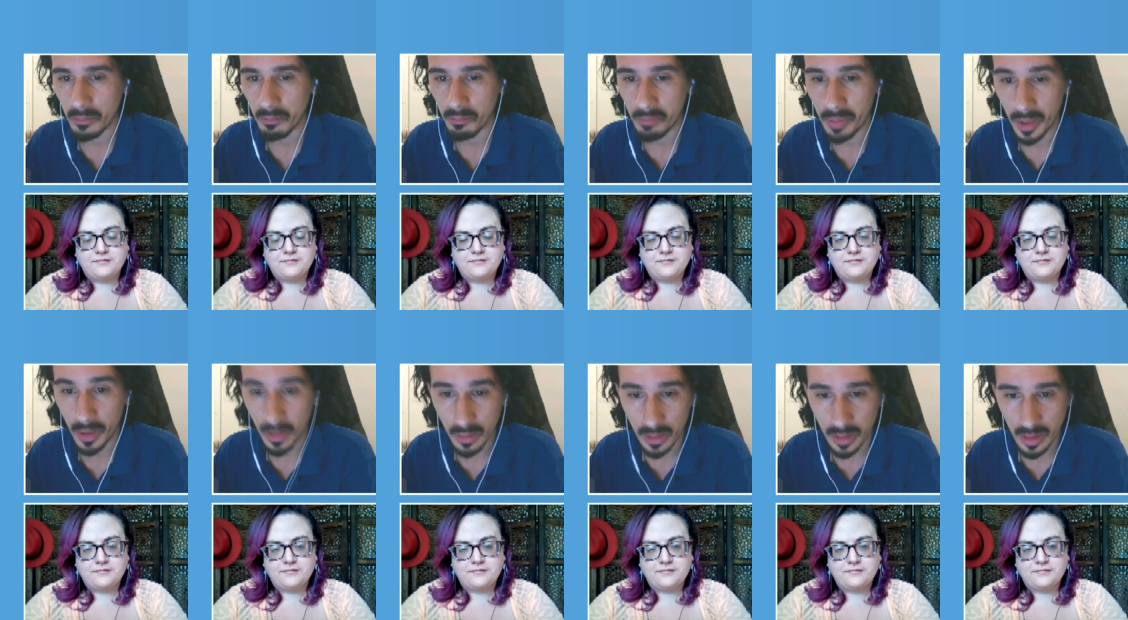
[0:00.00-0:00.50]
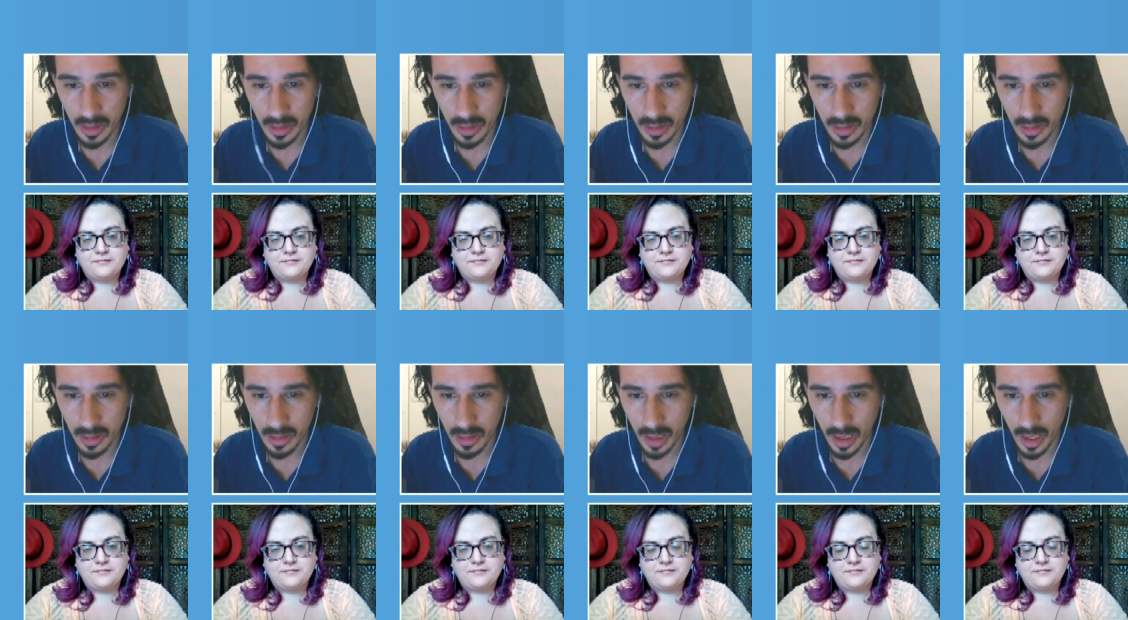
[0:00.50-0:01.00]
Speaker 1: building
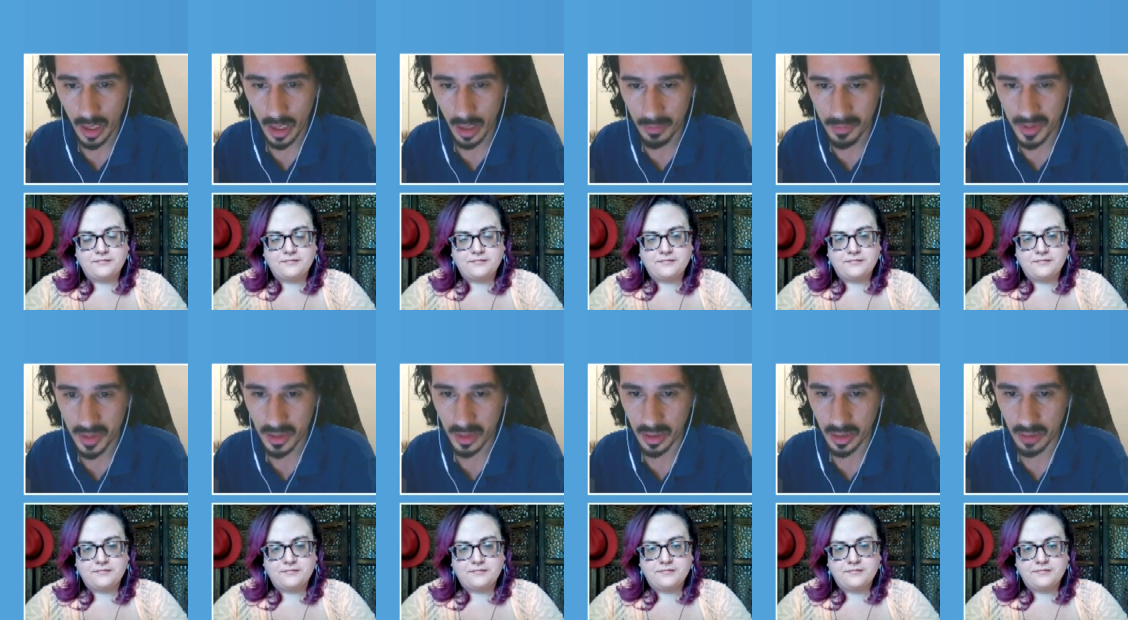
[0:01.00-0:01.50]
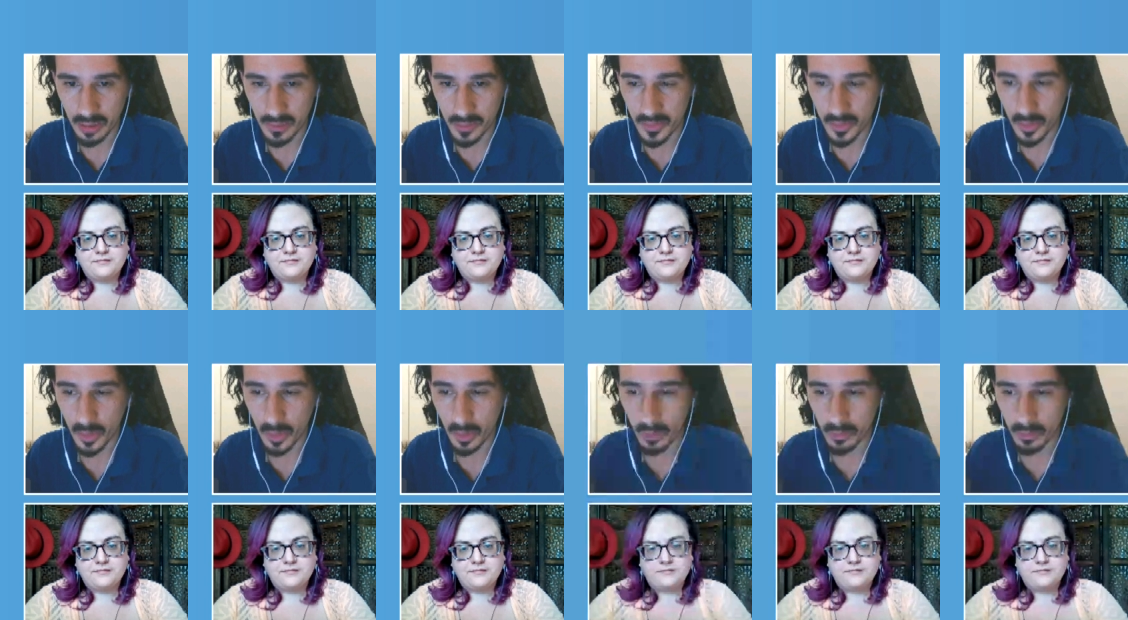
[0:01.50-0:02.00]
upstreams
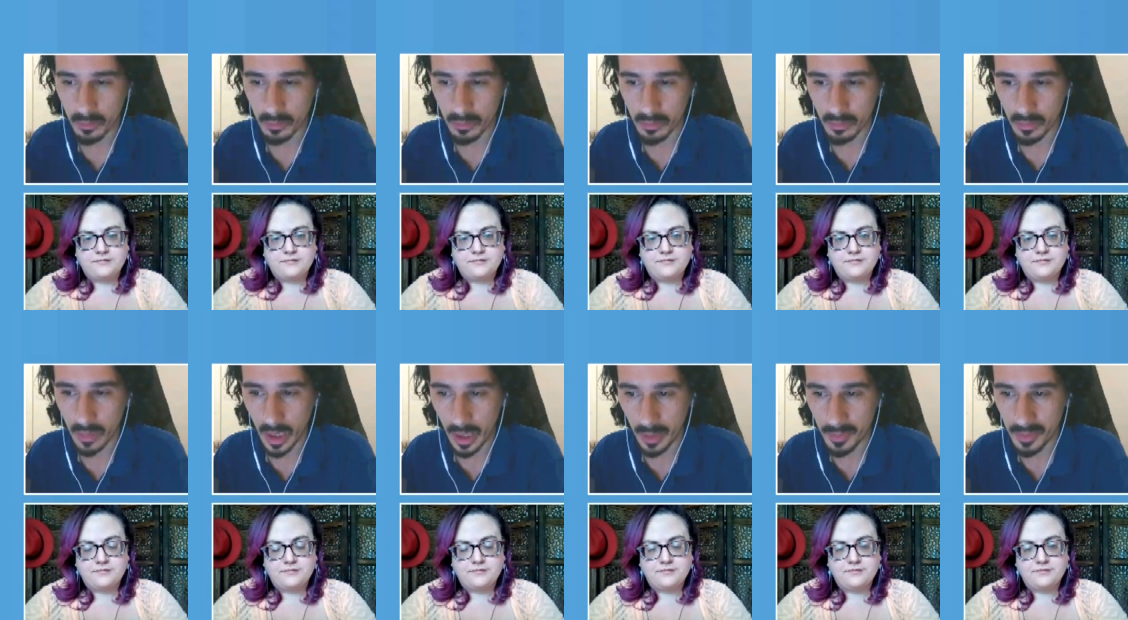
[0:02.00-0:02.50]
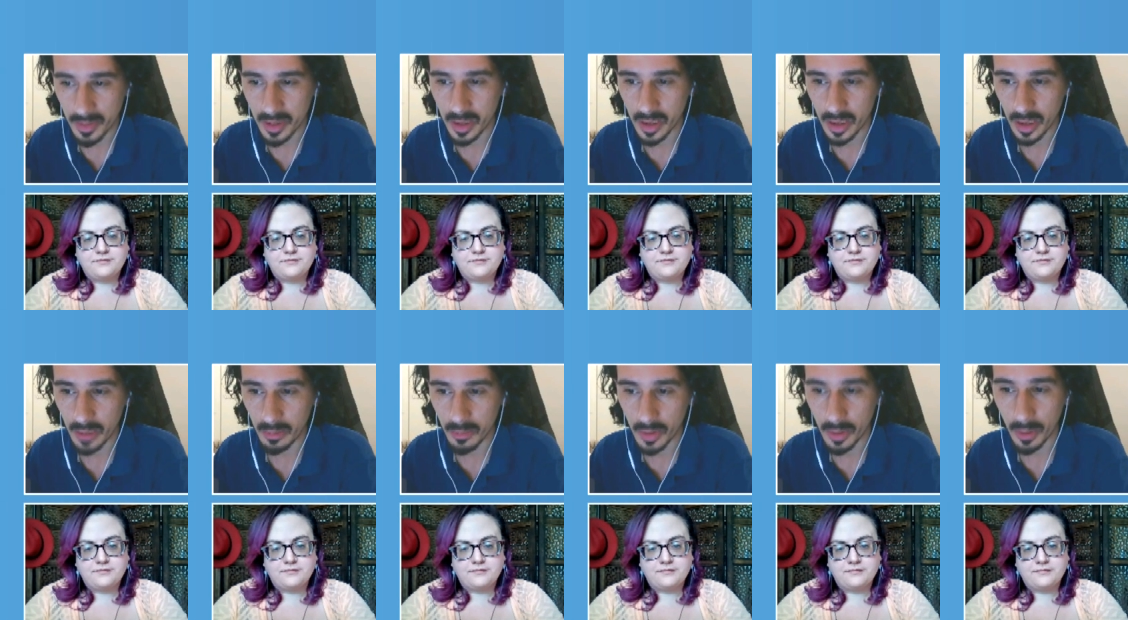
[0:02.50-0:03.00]
from
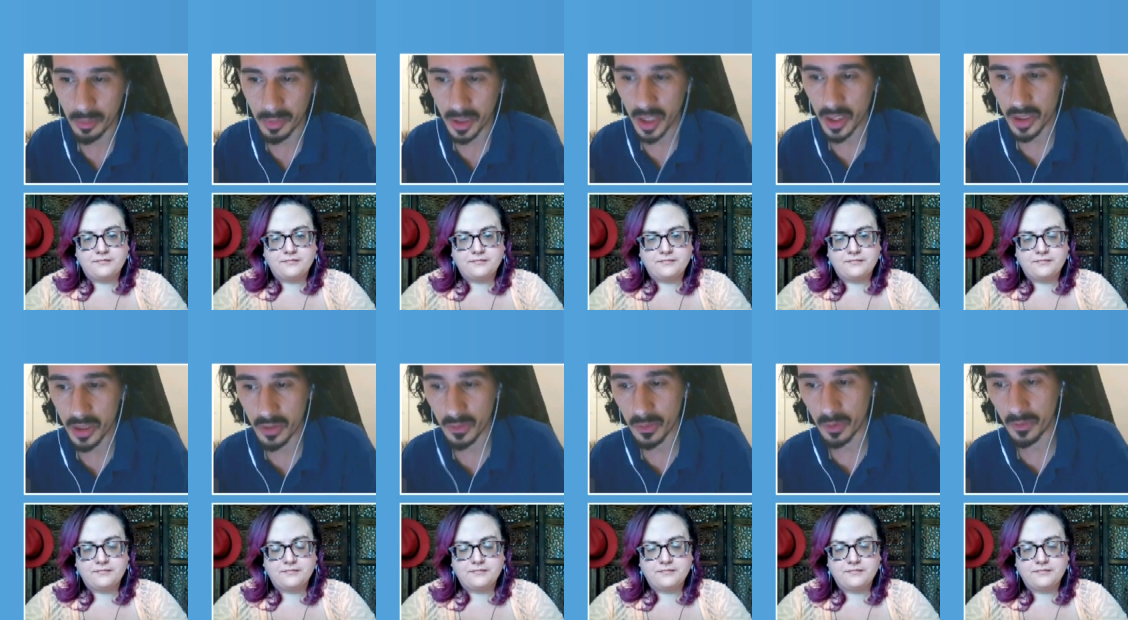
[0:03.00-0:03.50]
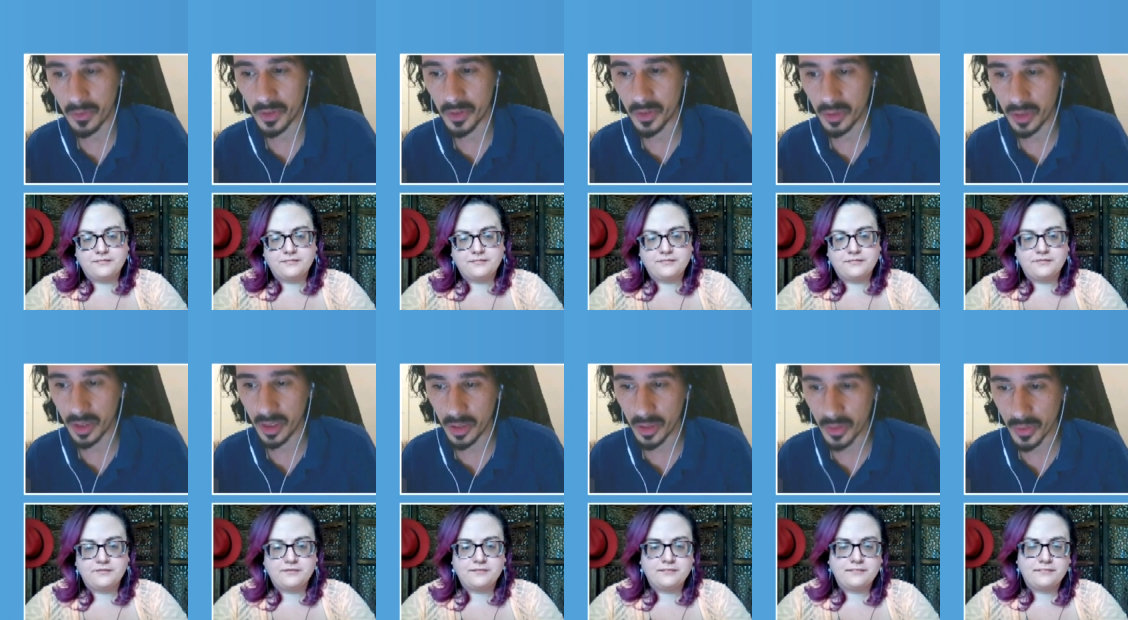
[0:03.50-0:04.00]
upstream to applications for Fedora
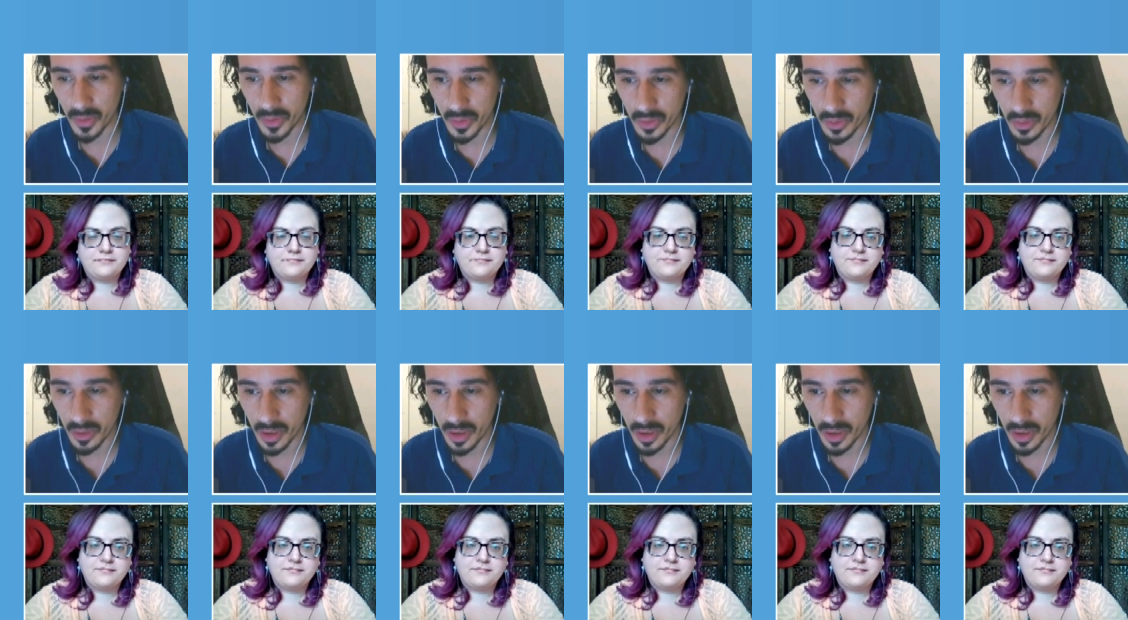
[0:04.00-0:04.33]
Linux.